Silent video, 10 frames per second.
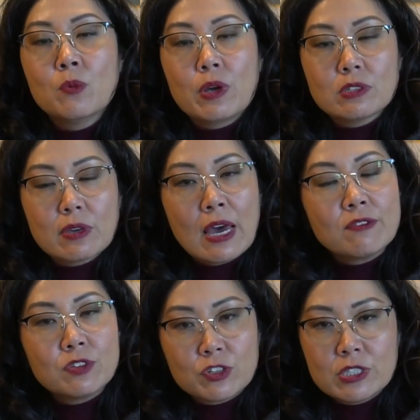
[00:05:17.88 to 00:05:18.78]
We also
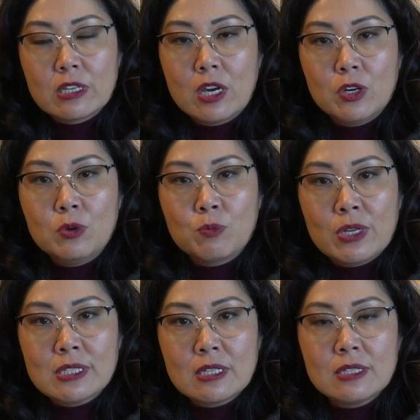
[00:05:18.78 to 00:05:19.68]
have nursing home
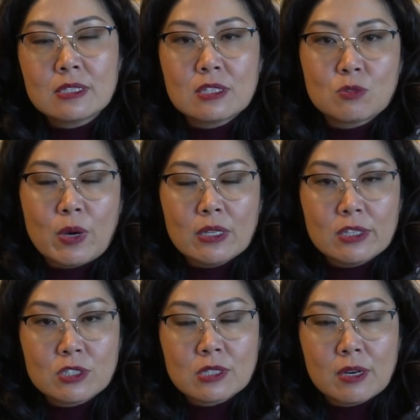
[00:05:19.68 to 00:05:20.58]
residents as well
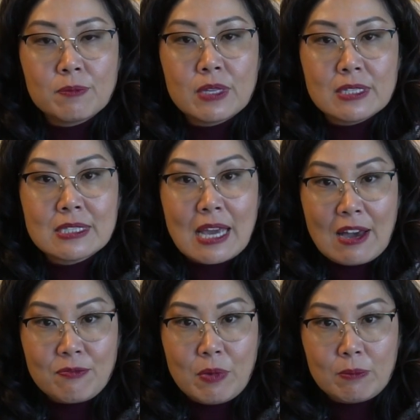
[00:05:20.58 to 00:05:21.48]
as um, the
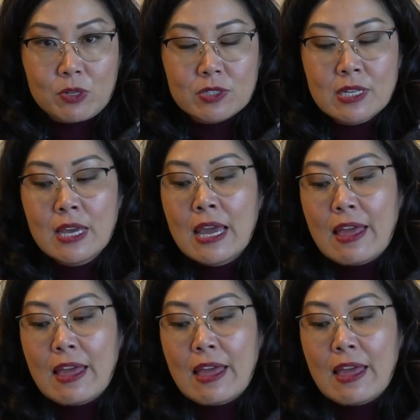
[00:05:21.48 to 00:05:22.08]
staff members.